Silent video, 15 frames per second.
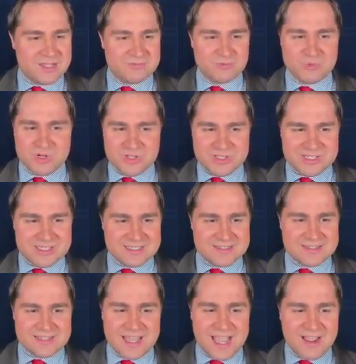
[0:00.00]
Really,
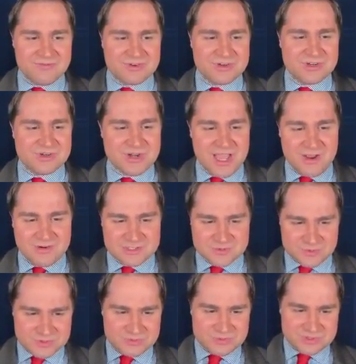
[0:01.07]
the afternoon
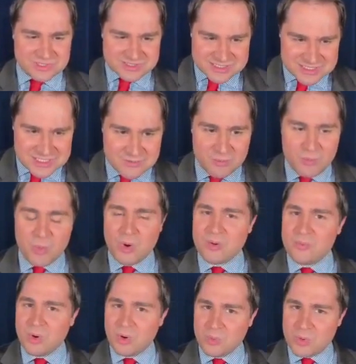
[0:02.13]
hours, we'll see more
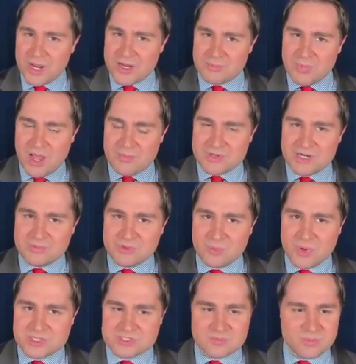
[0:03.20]
and more rain popping up in the
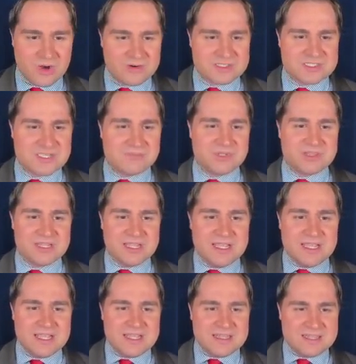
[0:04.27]
western part of the state, but
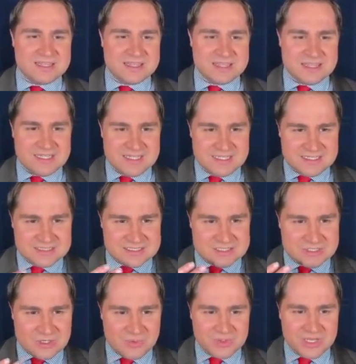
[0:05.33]
things
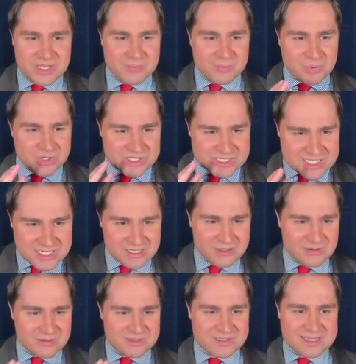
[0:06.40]
don't get
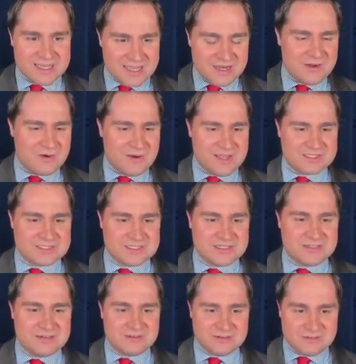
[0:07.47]
particularly
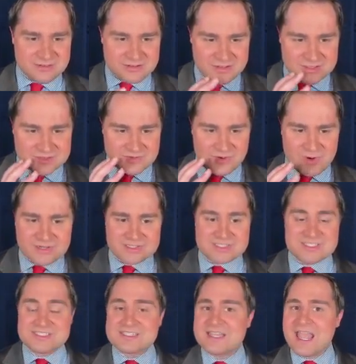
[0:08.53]
interesting as far
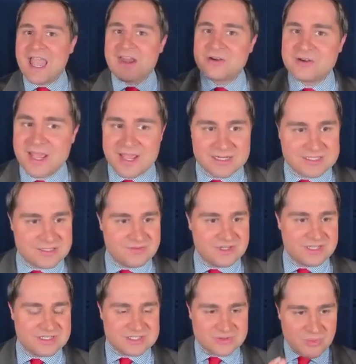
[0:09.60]
as scattered
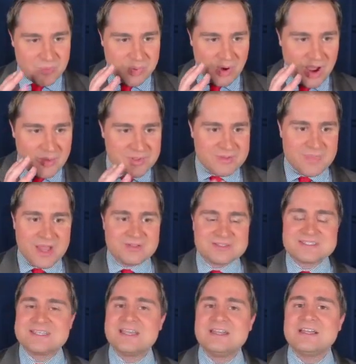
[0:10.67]
activity until probably about
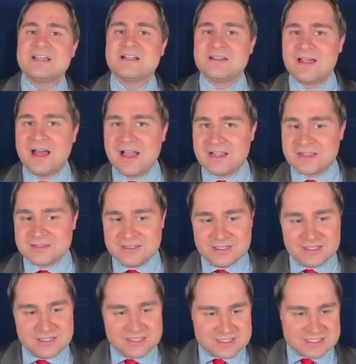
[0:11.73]
10 o'clock
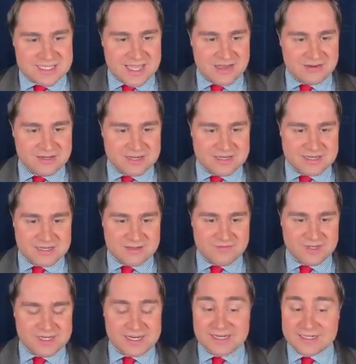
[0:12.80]
Saturday
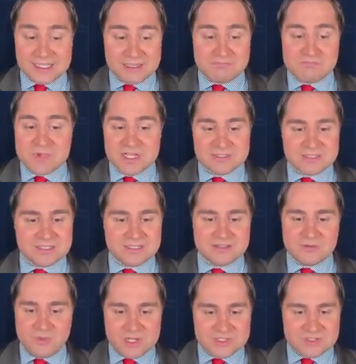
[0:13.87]
evening. And again, mainly
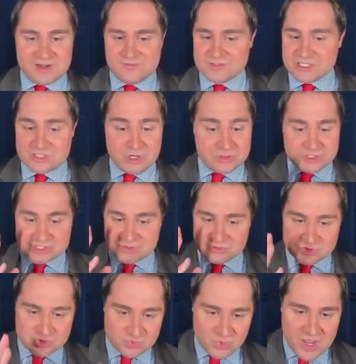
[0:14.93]
in the western half of the state. Notice
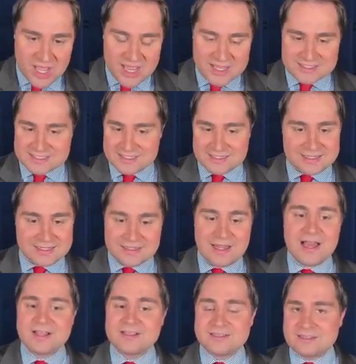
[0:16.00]
still dry 10
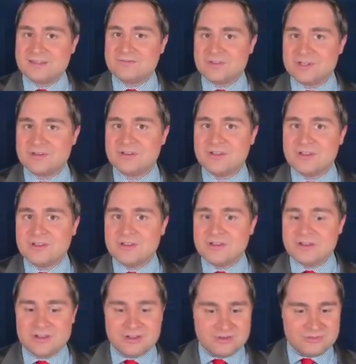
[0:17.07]
o'clock even
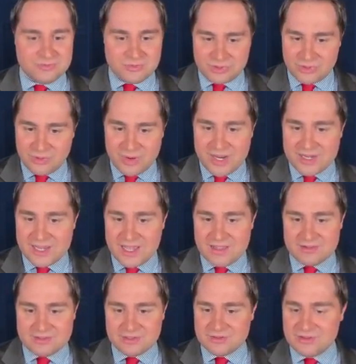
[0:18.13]
for Grand
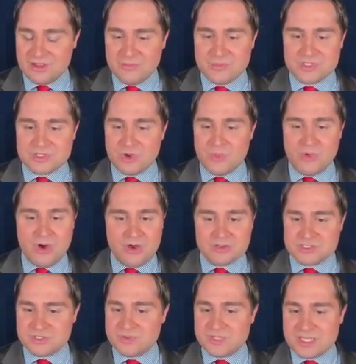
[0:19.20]
Island, Columbus,
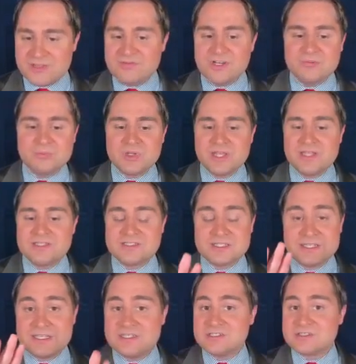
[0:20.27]
Omaha. So evening plans
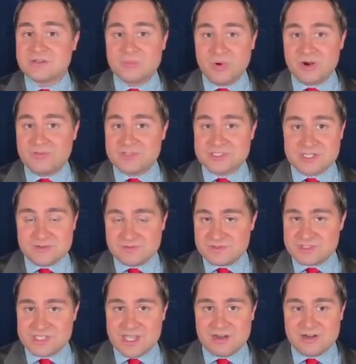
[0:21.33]
in the eastern part of the state
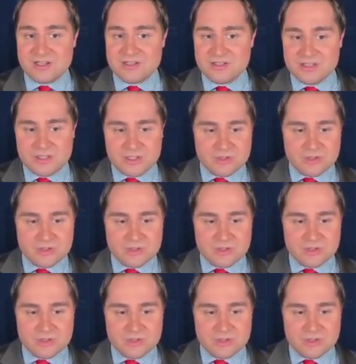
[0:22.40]
for Saturday